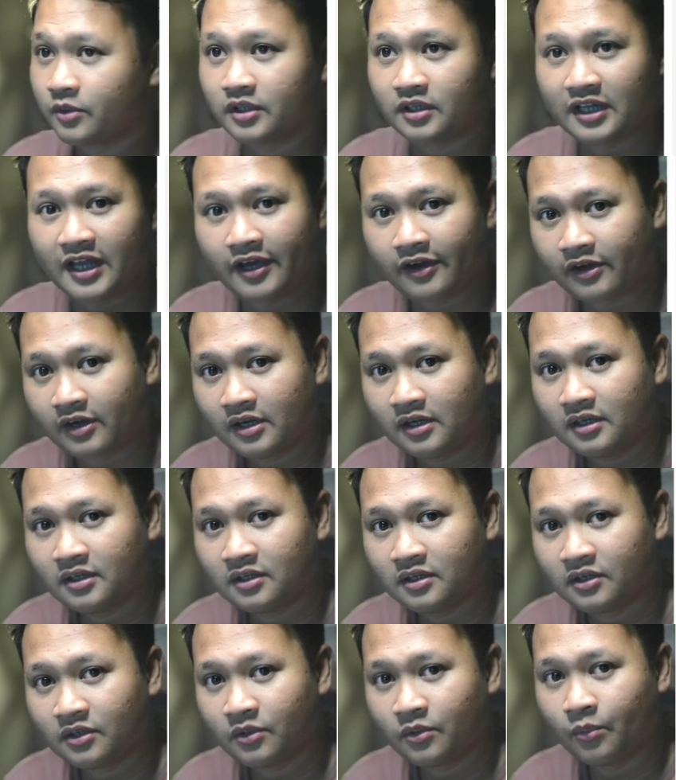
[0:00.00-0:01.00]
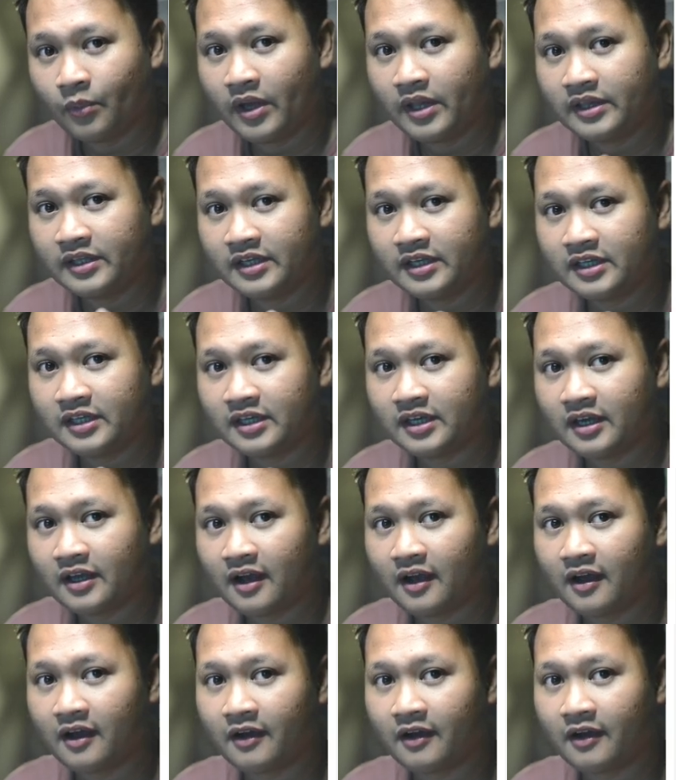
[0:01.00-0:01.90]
it later when the